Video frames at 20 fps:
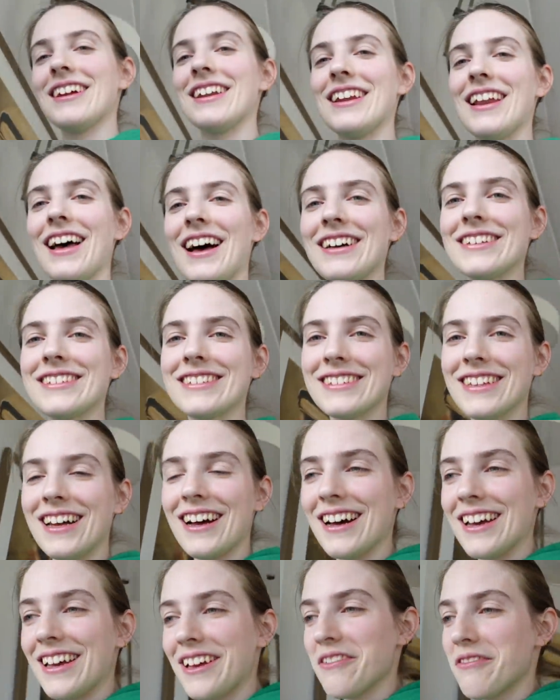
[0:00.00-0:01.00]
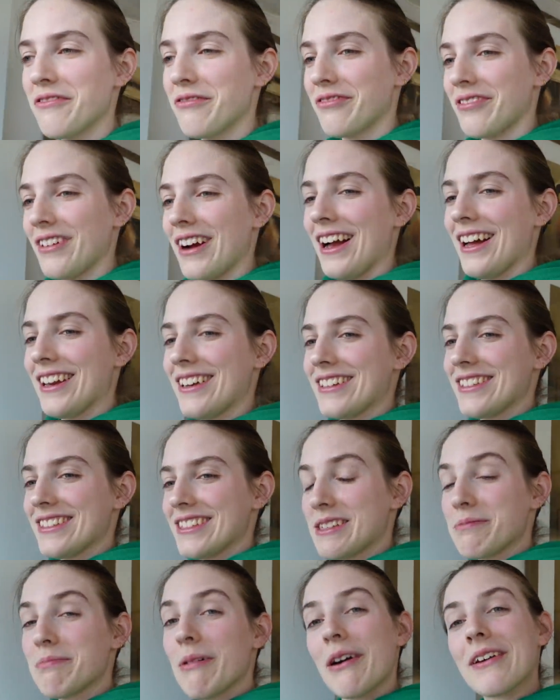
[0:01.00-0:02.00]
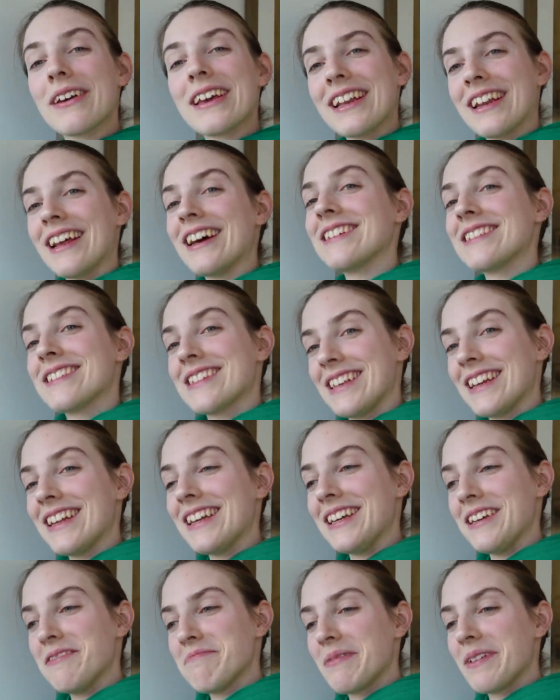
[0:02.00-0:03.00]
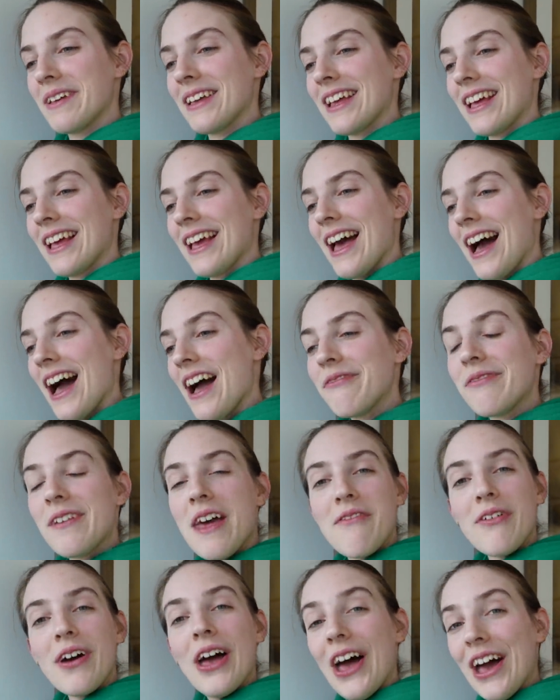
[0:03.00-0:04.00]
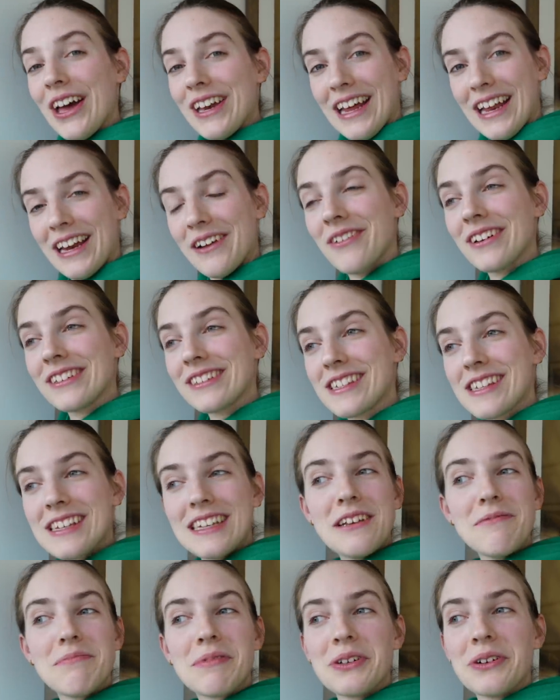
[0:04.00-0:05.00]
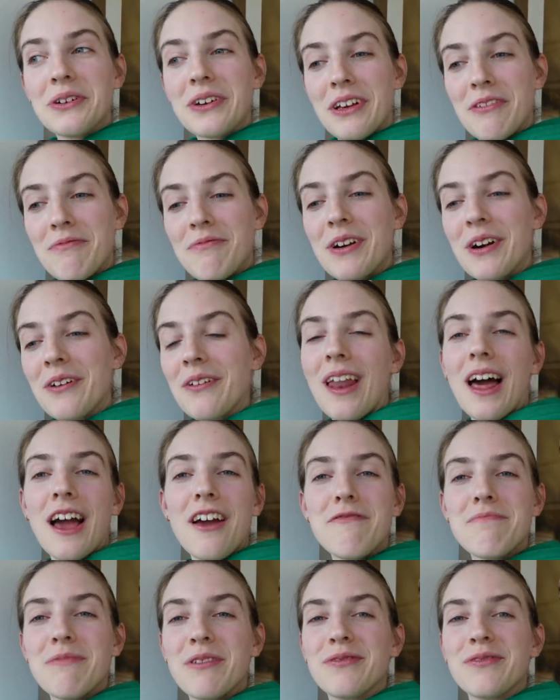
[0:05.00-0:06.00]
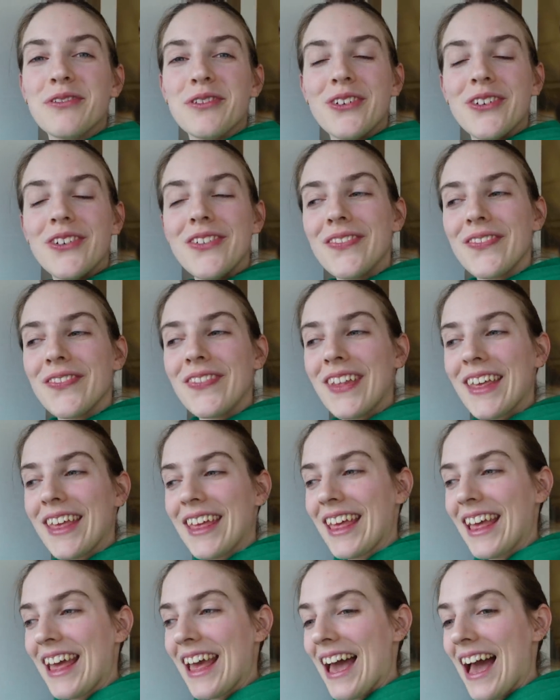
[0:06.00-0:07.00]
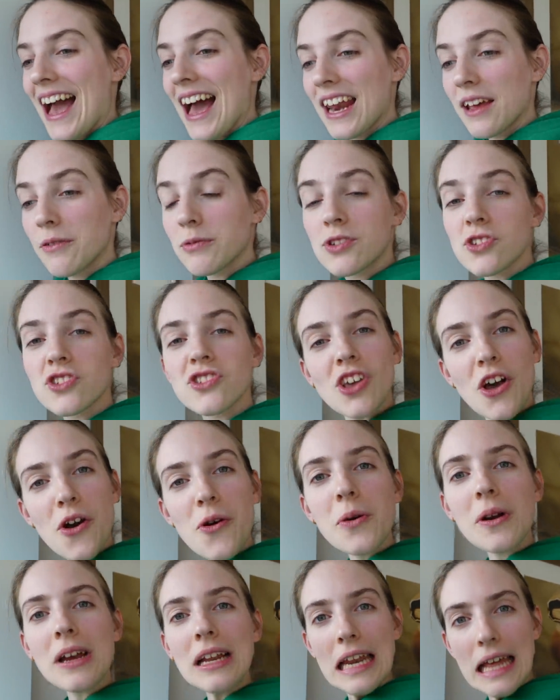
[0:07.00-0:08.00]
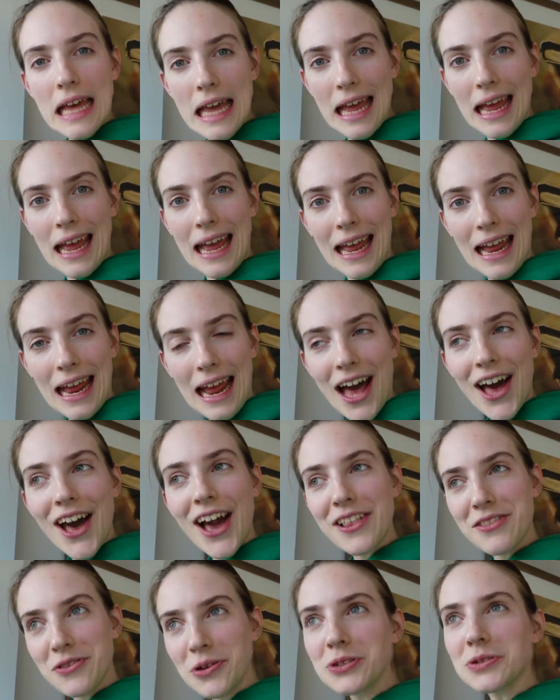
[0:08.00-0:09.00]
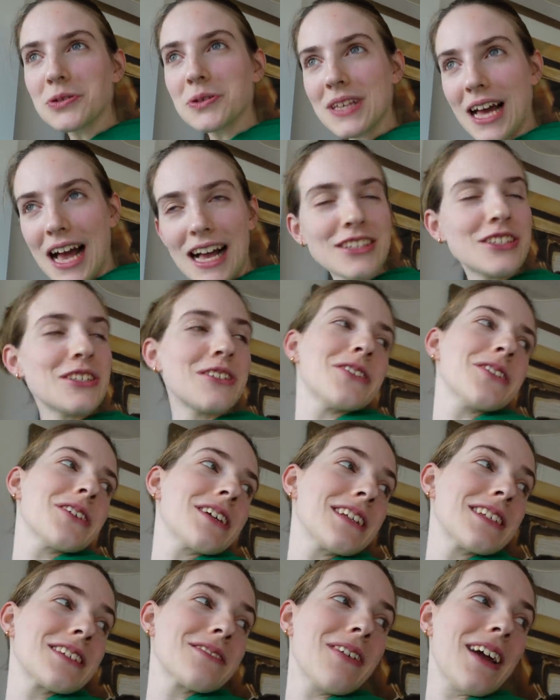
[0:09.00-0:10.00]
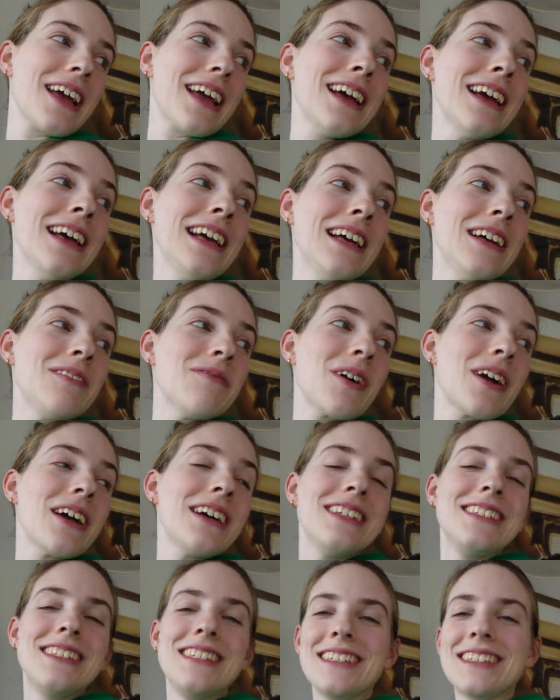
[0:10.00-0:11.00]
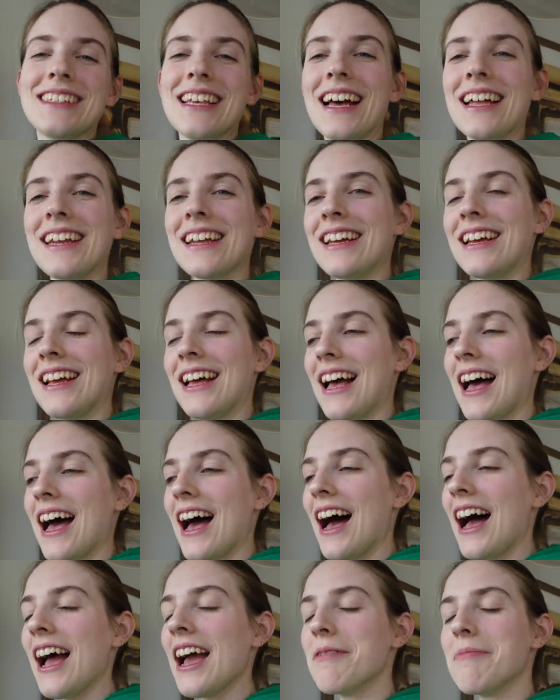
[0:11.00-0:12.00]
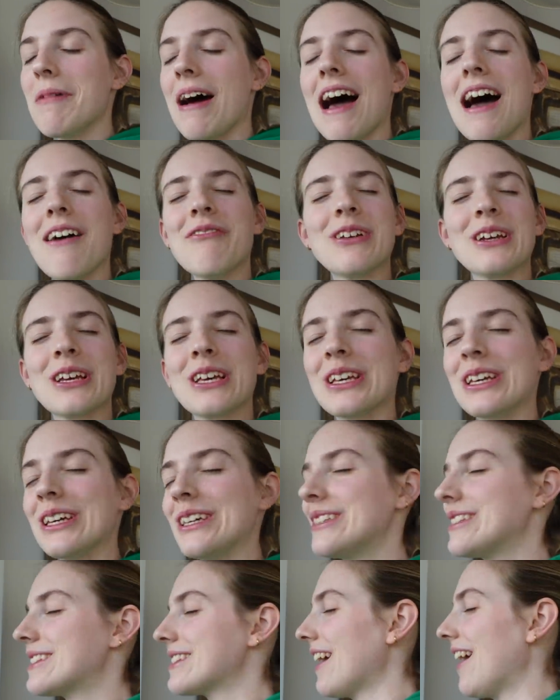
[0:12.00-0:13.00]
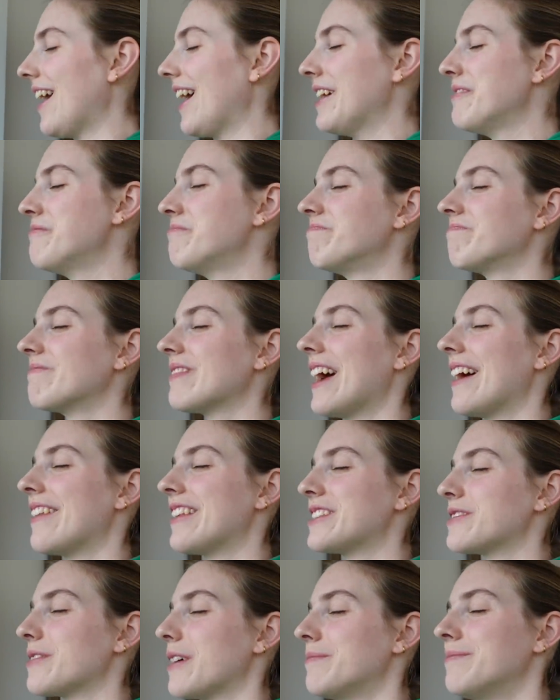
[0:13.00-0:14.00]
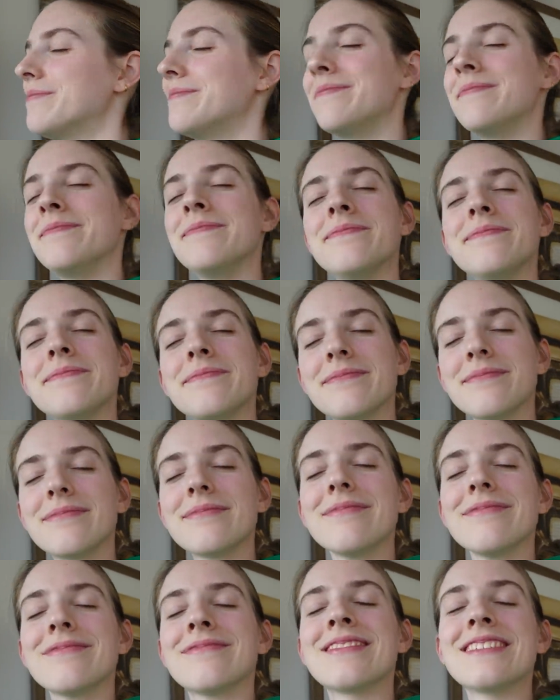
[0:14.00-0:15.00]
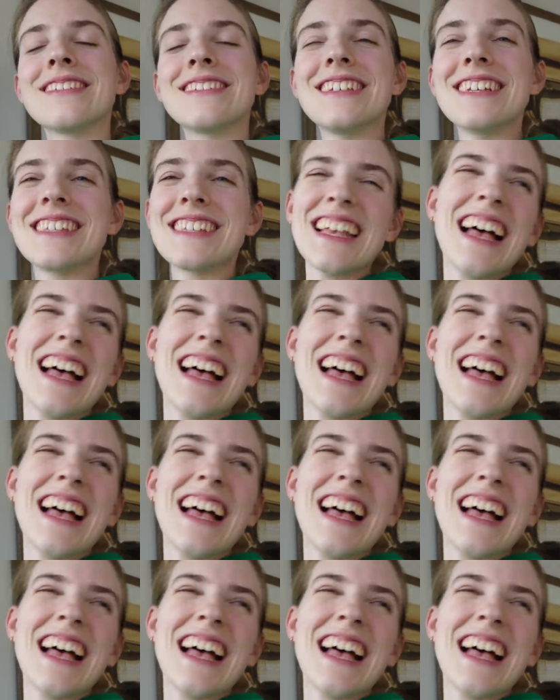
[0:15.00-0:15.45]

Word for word: last night, Fran spoke in her sleep. I've never heard anyone sleep talk in real life before. And it was so clear. I thought she was actually talking to me because she said, I am having a good time. And then she went, mm. I'm just,